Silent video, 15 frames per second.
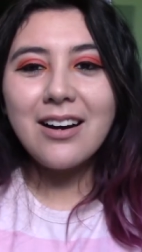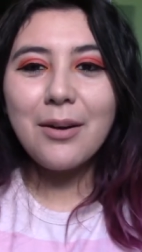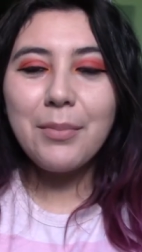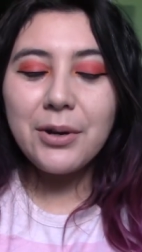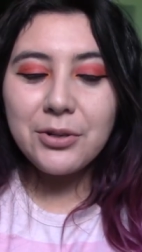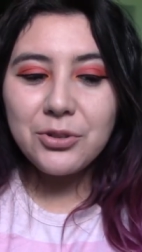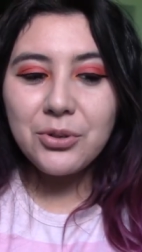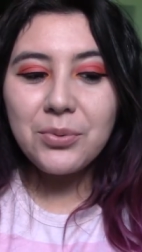
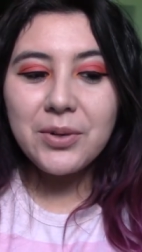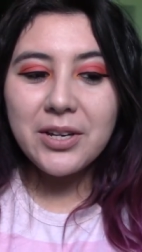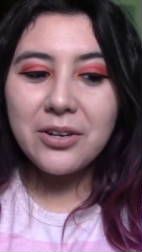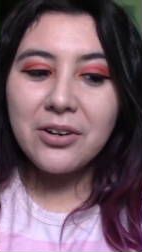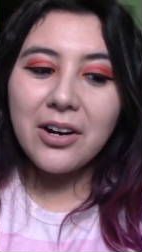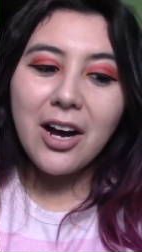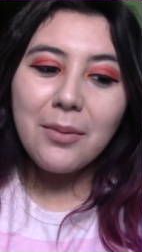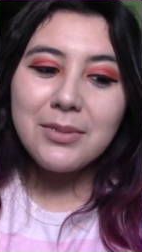I enjoy reading
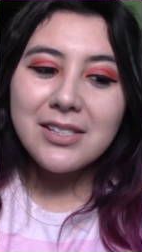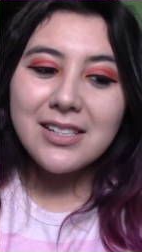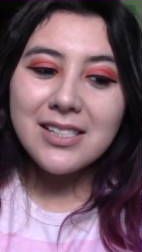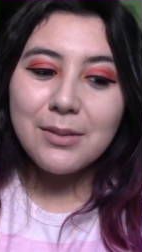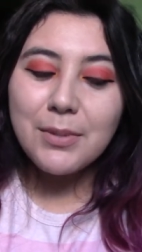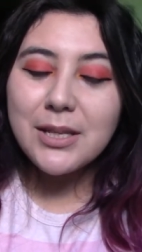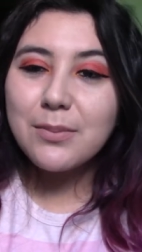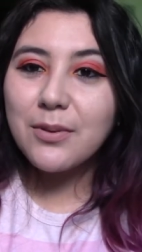your comments
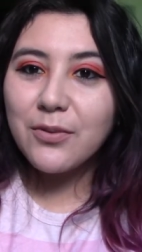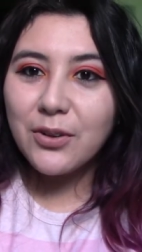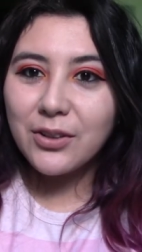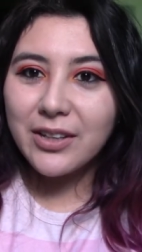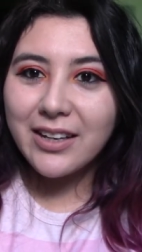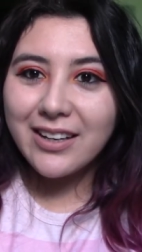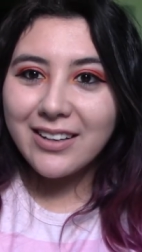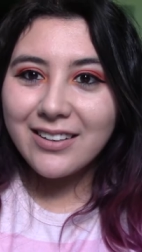because it makes me
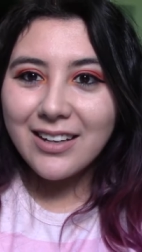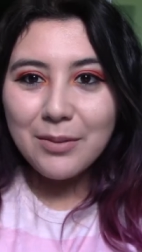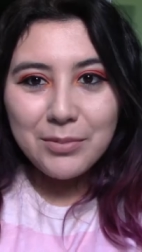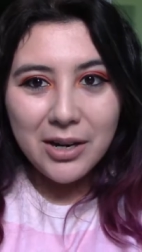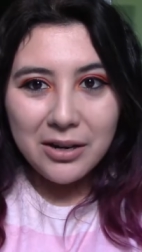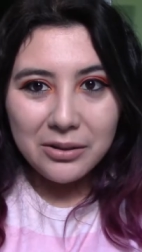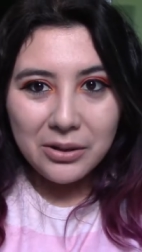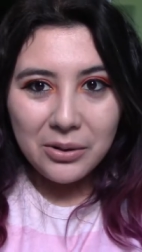feel like I'm
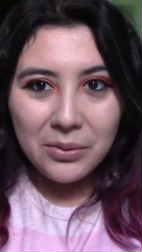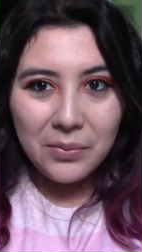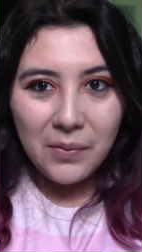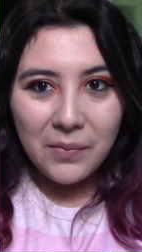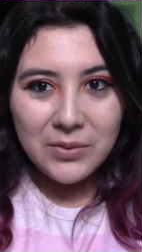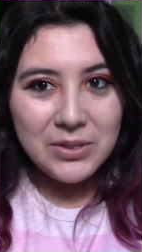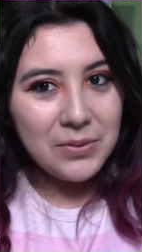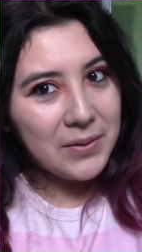not
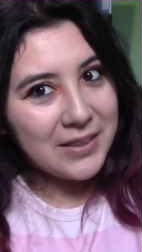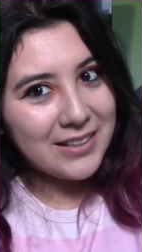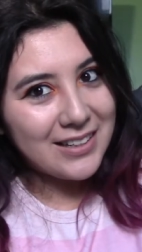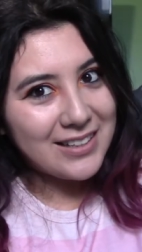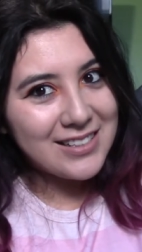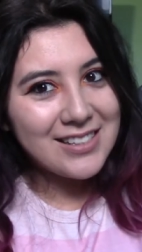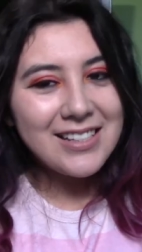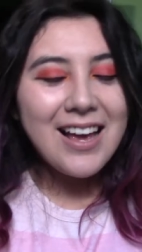alone doing
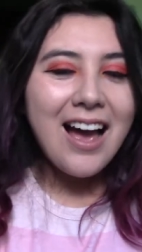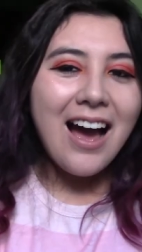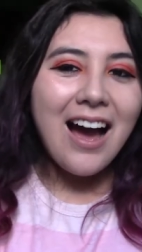this.